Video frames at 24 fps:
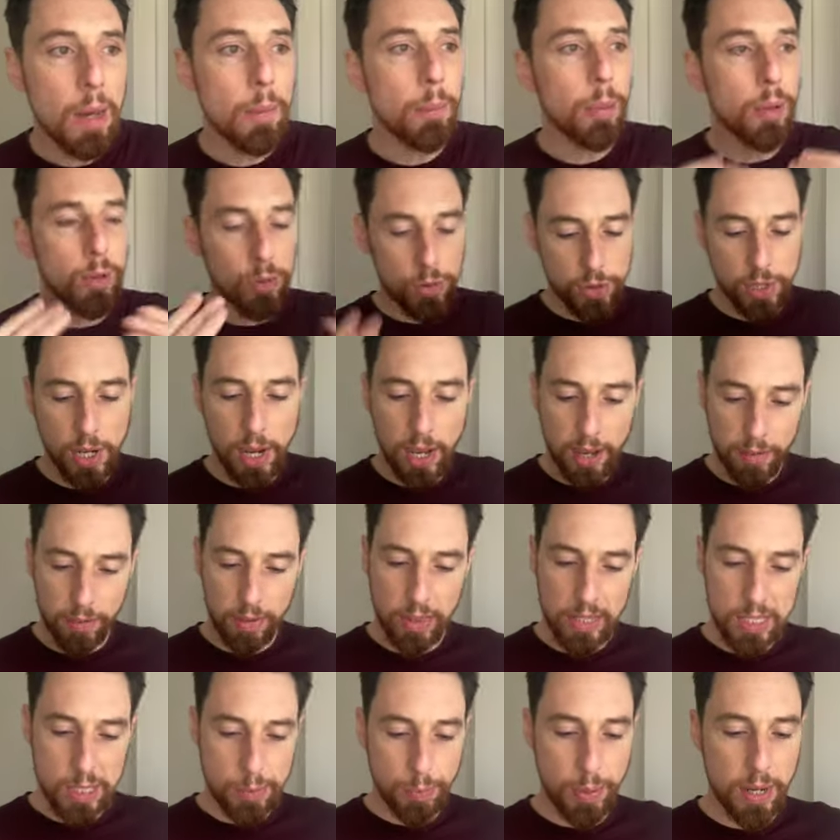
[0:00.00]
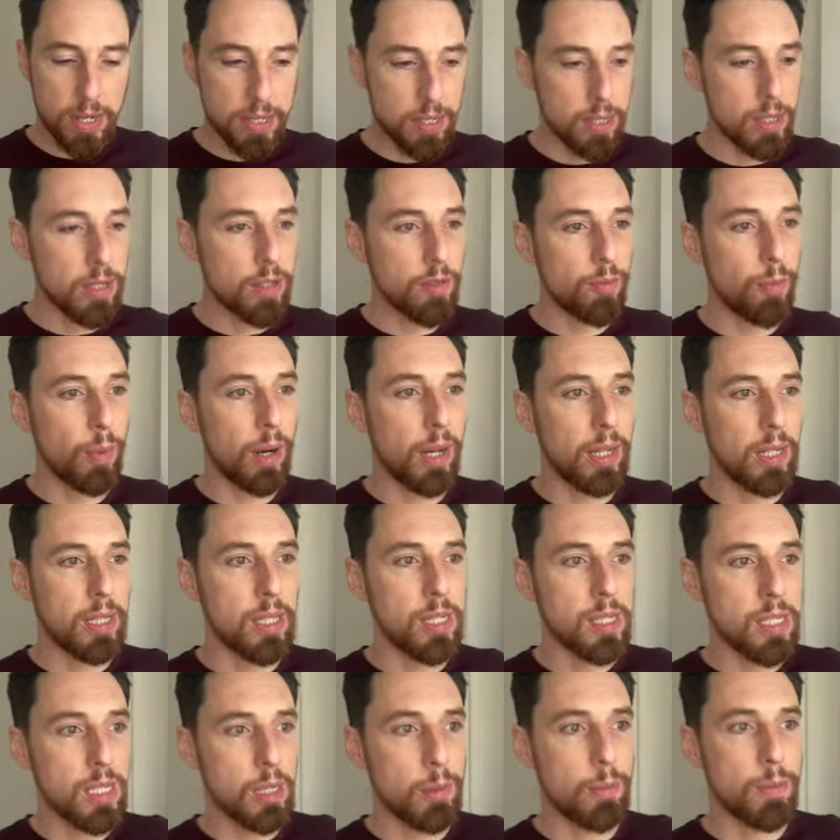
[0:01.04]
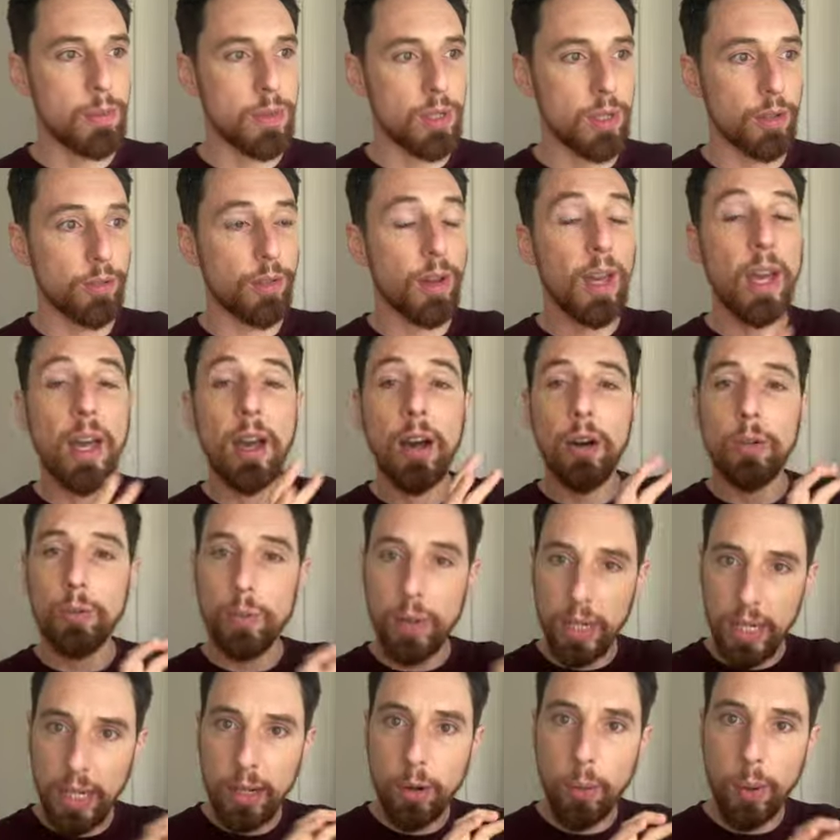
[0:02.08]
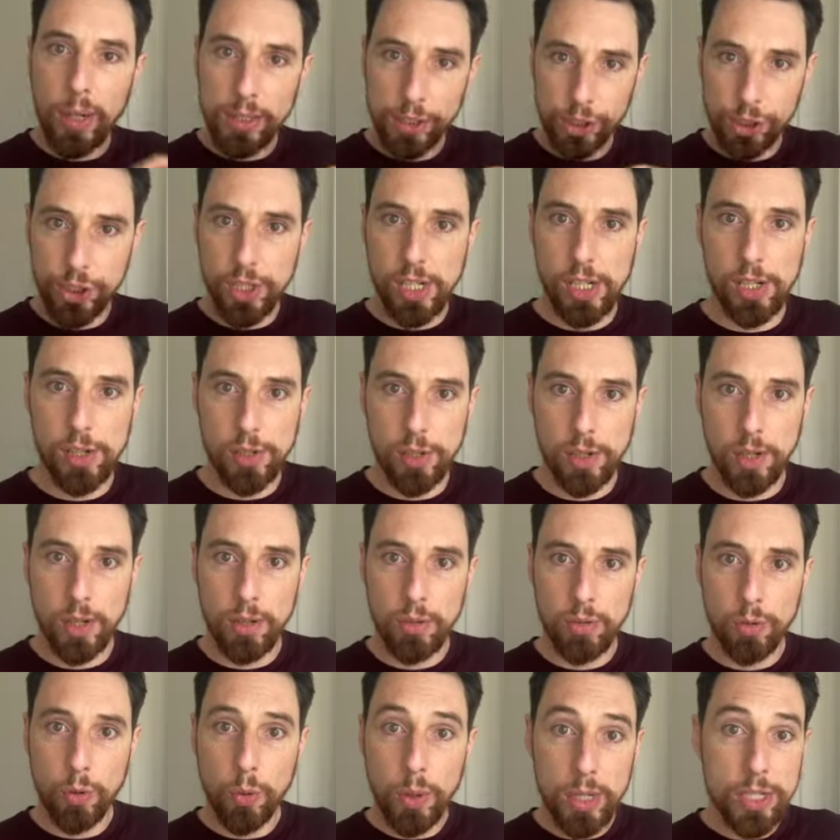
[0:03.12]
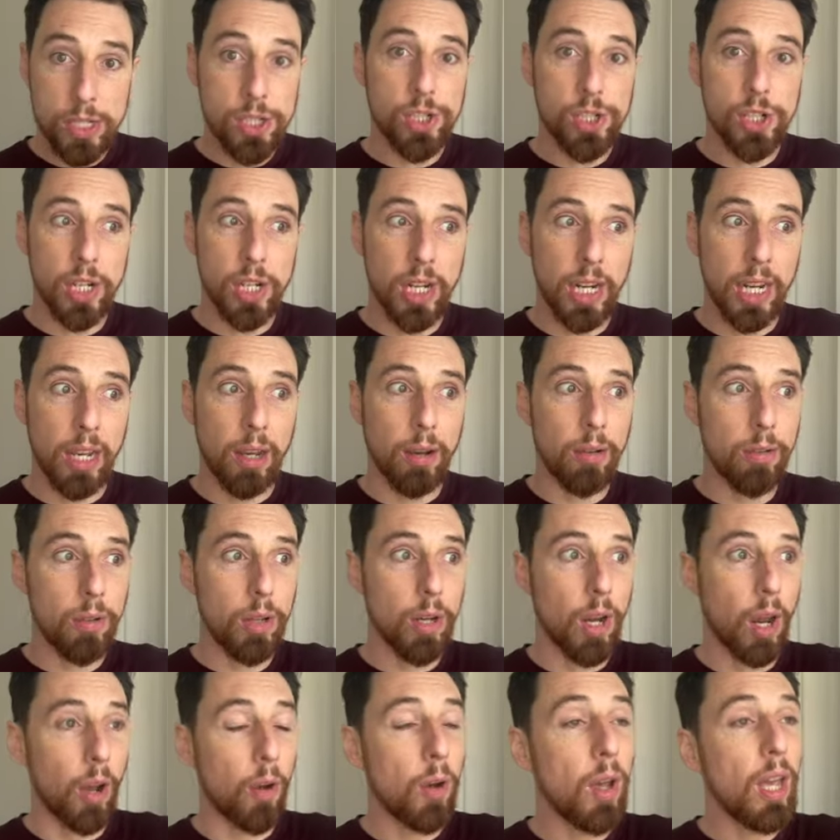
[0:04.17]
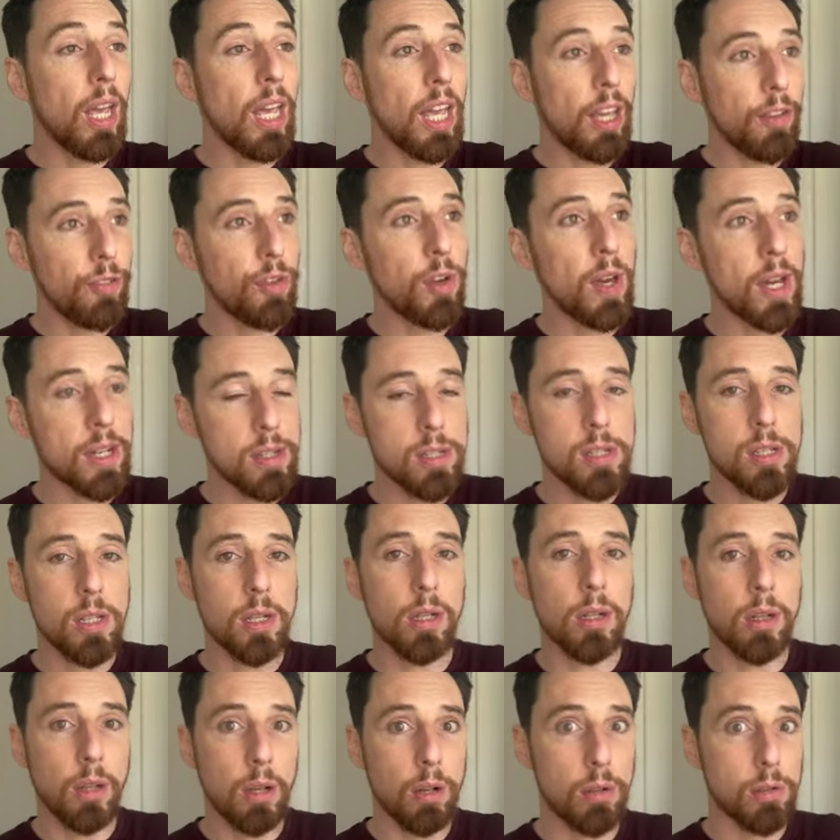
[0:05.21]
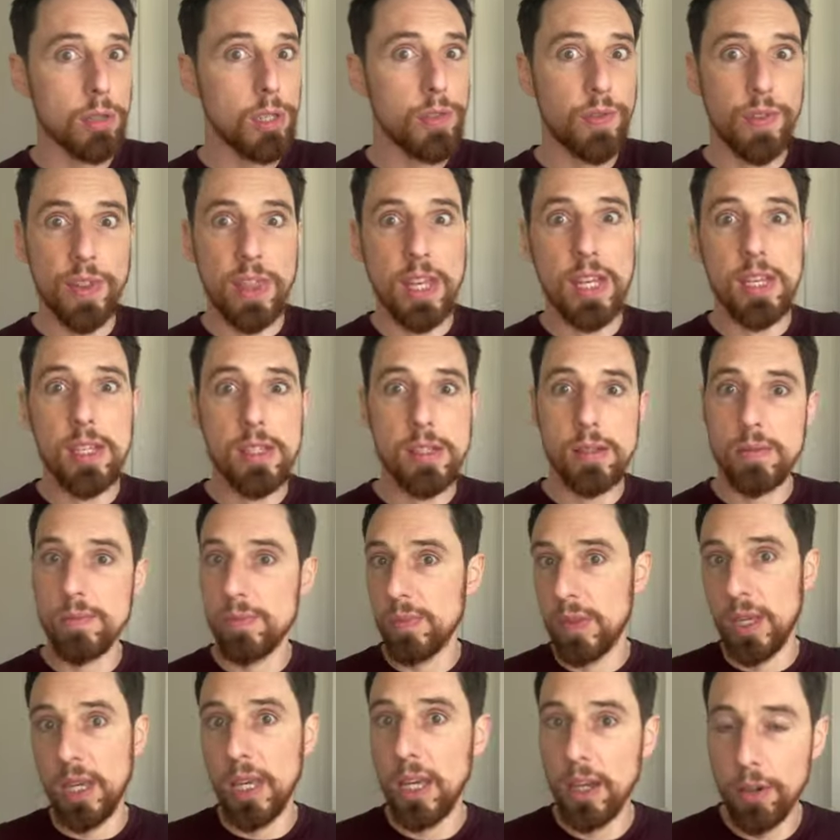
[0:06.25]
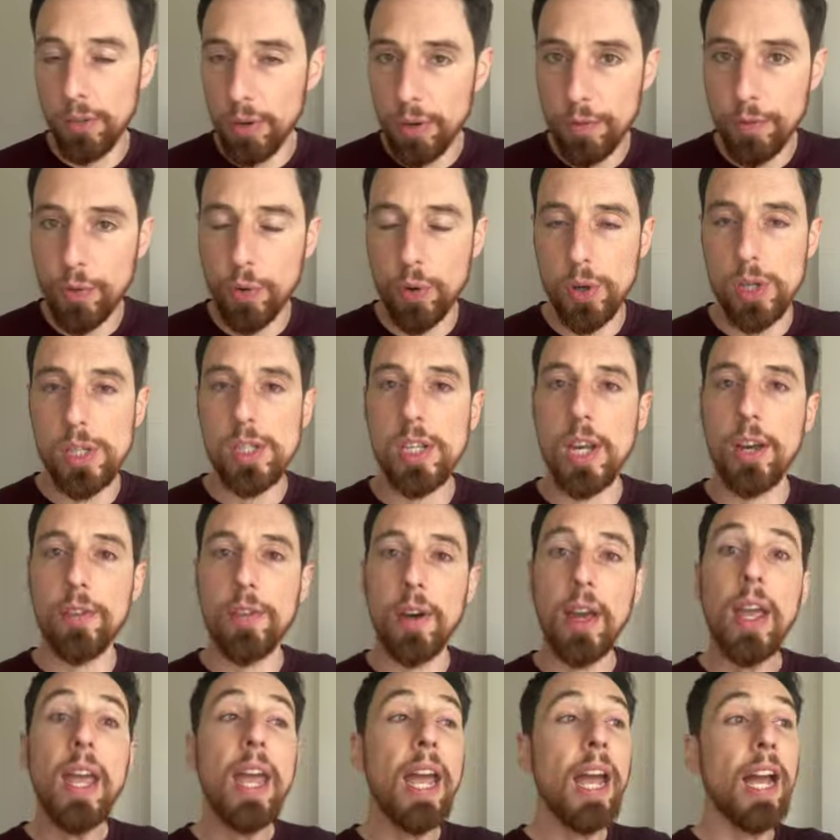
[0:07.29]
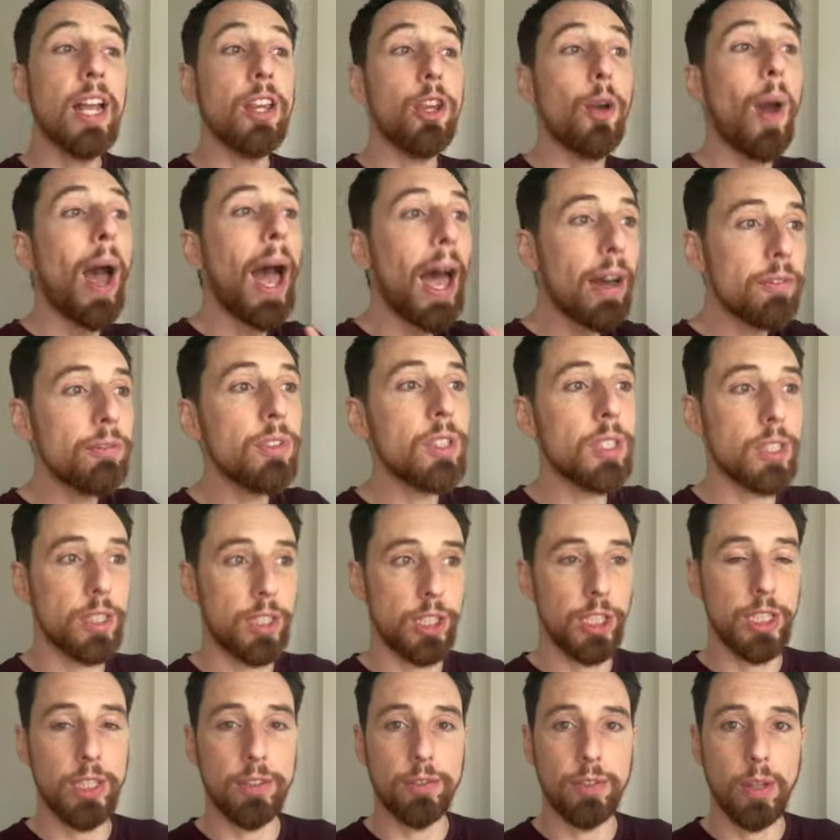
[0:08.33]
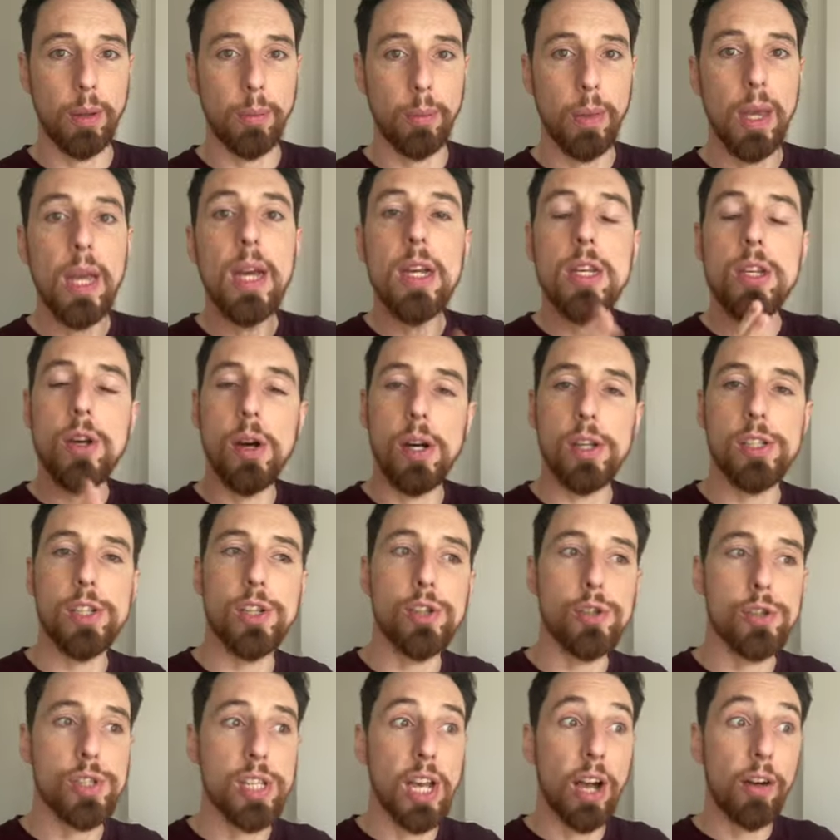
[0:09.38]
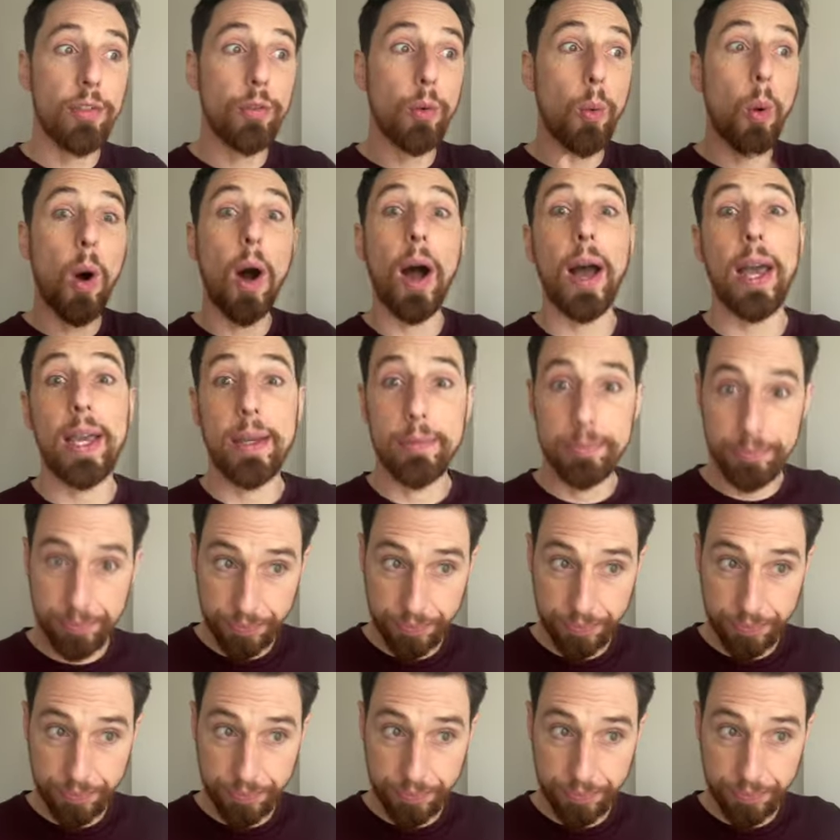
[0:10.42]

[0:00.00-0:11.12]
but also having this presence of mind in terms of really questioning, you know, if you had certain goals for this year in VoiceOver and you haven't achieved them, to ask yourself why.